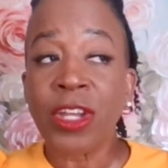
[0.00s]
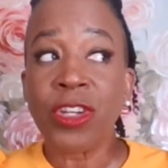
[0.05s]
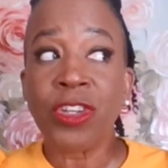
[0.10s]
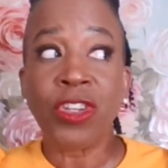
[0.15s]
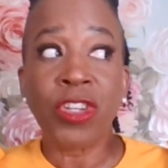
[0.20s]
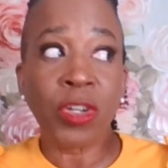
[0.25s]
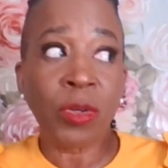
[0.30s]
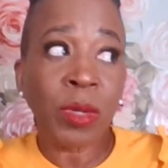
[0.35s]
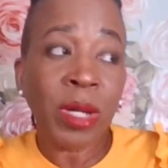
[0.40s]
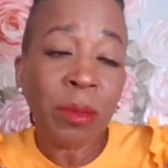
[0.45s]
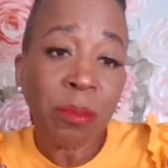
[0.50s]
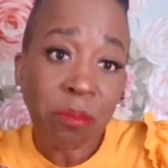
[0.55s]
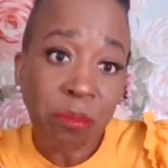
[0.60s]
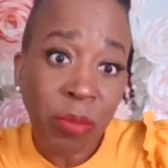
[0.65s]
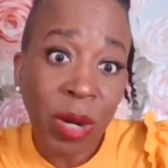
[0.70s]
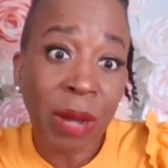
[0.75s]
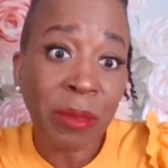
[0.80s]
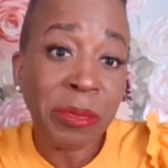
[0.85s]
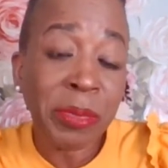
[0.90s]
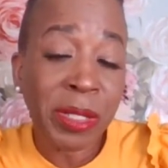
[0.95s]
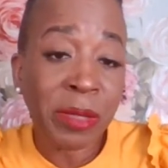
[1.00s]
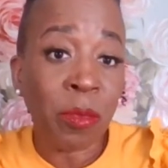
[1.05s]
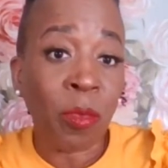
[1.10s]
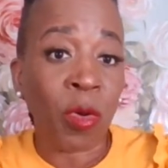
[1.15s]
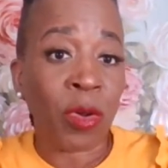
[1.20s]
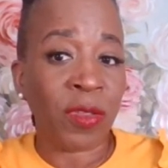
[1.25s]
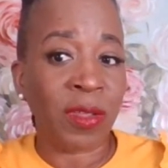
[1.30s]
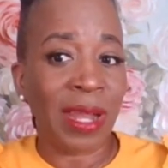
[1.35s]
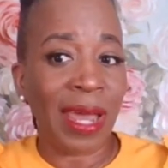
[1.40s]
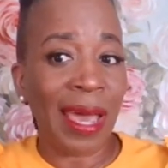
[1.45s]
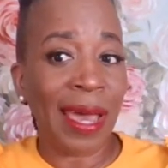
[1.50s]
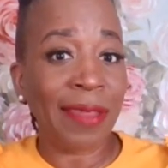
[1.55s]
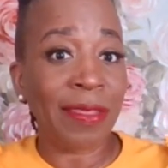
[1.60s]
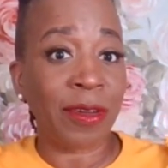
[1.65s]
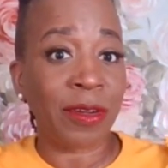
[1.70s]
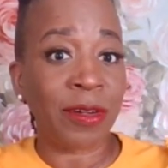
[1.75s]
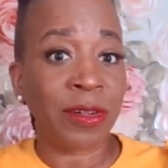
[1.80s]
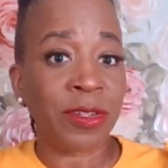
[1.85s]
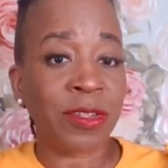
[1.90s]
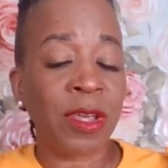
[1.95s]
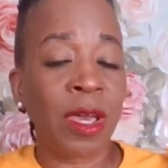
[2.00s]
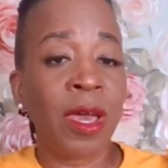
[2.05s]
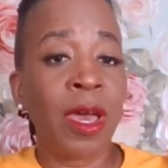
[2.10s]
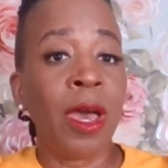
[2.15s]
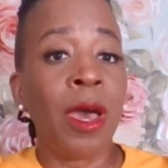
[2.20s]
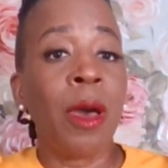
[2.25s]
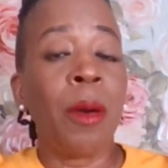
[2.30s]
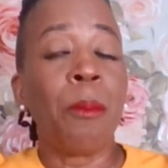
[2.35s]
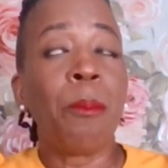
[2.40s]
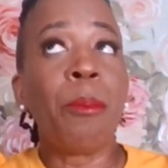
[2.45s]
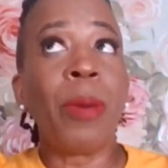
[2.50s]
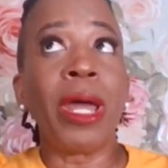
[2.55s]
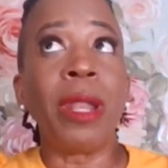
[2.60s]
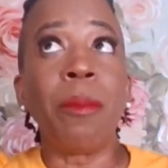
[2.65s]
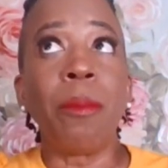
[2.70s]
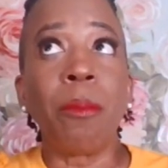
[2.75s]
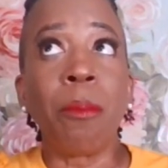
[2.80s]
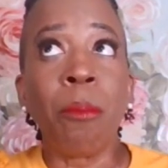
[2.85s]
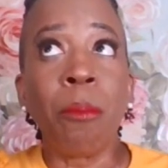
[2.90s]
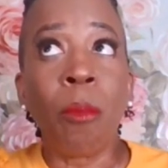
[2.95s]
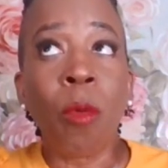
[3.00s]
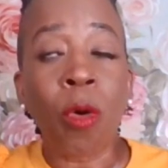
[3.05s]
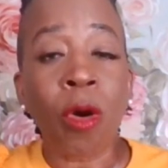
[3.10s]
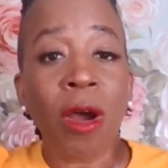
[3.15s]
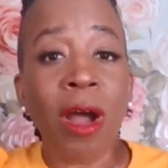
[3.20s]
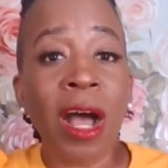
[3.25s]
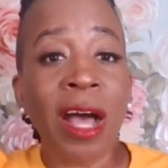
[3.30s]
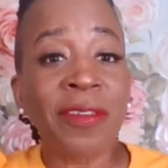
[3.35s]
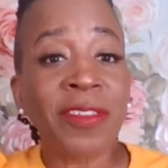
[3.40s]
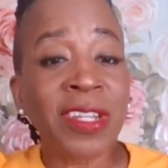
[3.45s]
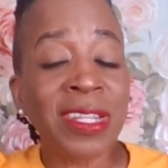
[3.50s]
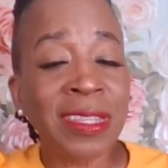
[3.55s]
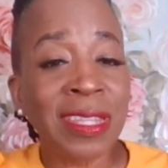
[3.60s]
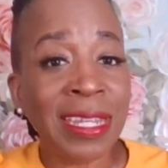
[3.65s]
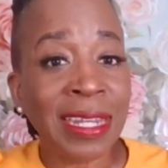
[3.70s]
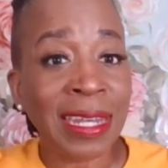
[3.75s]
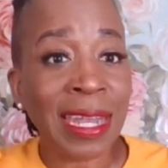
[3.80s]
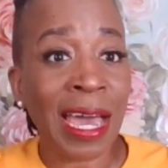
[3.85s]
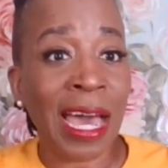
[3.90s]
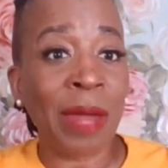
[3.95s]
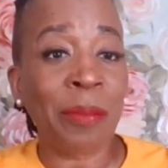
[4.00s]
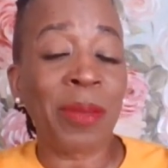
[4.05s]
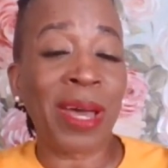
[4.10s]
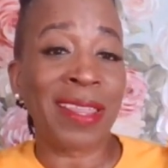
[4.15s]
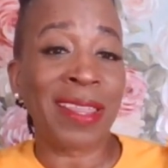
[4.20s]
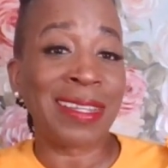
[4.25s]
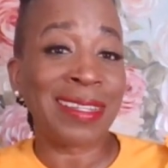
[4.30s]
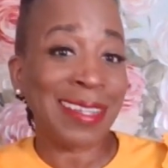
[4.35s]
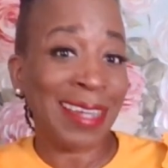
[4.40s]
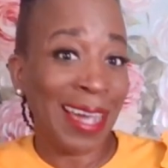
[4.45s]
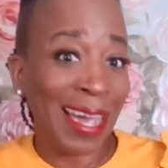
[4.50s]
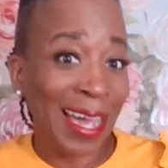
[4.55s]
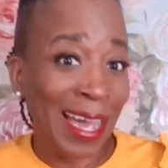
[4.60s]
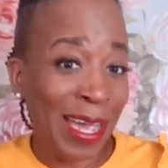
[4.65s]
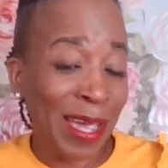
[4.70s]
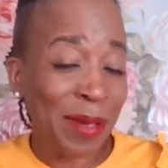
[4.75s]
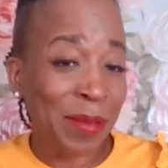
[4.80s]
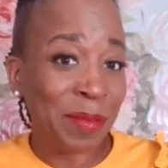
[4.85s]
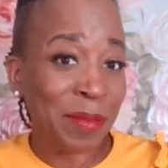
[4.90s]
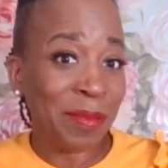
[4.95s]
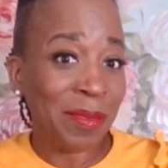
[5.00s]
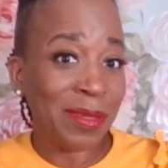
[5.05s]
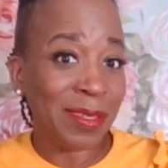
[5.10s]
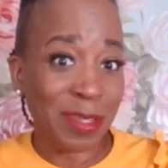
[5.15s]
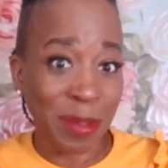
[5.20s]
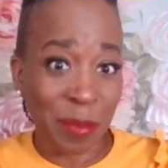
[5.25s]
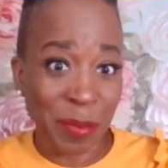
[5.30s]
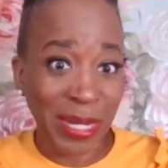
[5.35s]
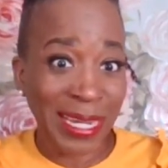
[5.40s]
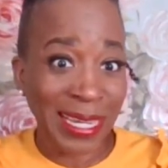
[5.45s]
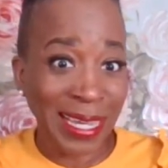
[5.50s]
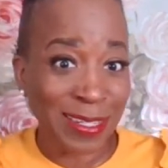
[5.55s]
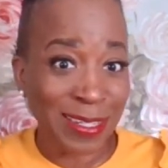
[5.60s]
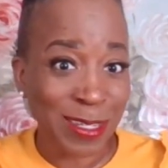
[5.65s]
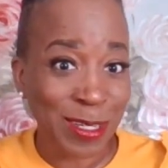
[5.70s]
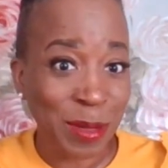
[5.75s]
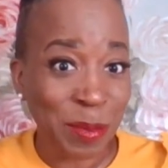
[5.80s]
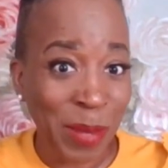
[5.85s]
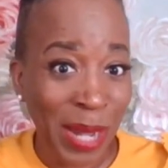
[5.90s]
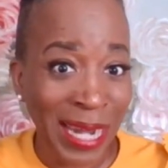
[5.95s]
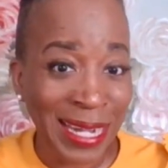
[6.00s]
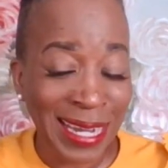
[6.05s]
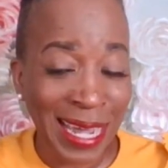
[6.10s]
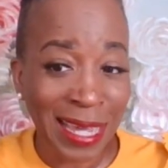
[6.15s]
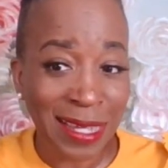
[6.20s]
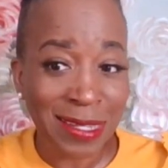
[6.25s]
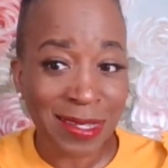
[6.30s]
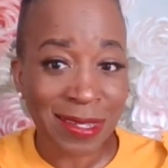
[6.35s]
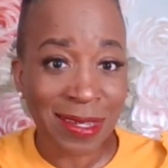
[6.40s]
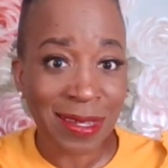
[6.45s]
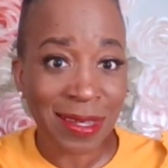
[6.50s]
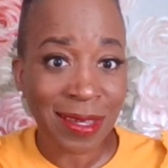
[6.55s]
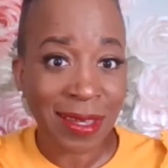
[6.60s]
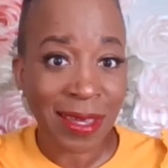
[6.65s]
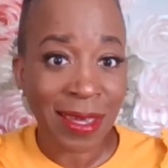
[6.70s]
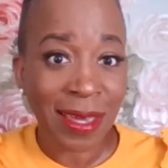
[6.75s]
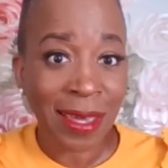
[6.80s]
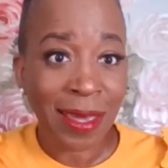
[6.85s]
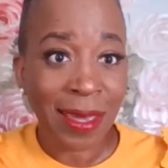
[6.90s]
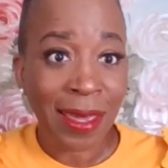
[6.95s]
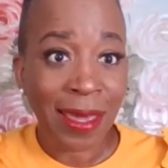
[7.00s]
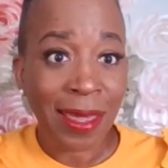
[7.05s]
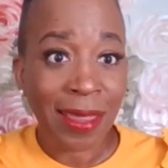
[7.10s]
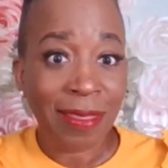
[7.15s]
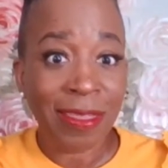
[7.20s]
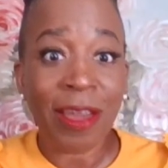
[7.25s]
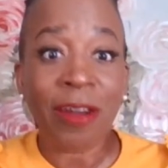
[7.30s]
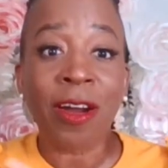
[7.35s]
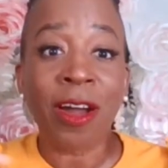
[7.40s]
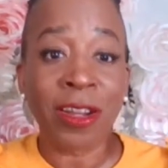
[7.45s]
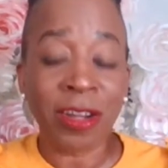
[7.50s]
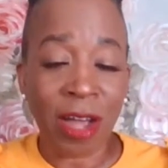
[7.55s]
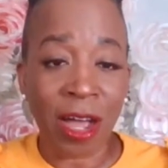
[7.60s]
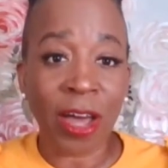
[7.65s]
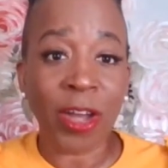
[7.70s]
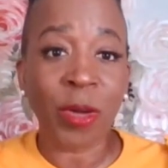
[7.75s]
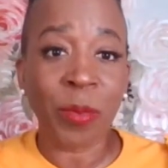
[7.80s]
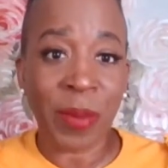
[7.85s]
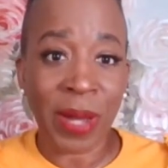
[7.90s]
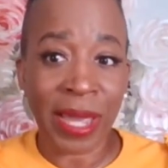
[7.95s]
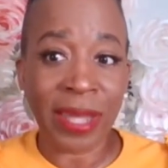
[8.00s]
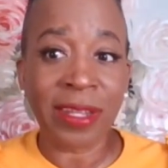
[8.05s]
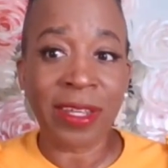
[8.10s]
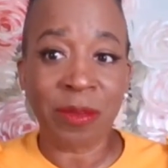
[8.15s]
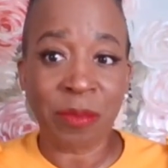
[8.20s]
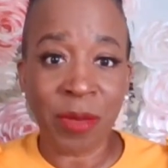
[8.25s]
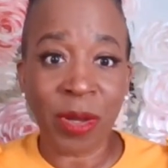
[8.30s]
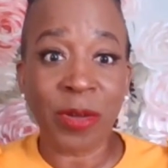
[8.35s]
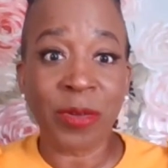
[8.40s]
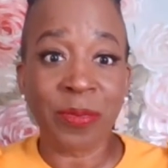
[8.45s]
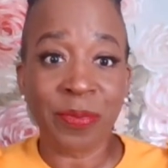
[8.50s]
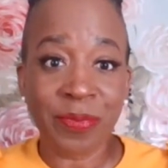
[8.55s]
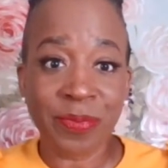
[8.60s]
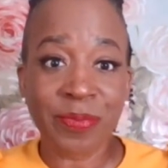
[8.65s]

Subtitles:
do it probably more than others, but more often than not, by the time somebody gets to my desk, they're on autopilot mode.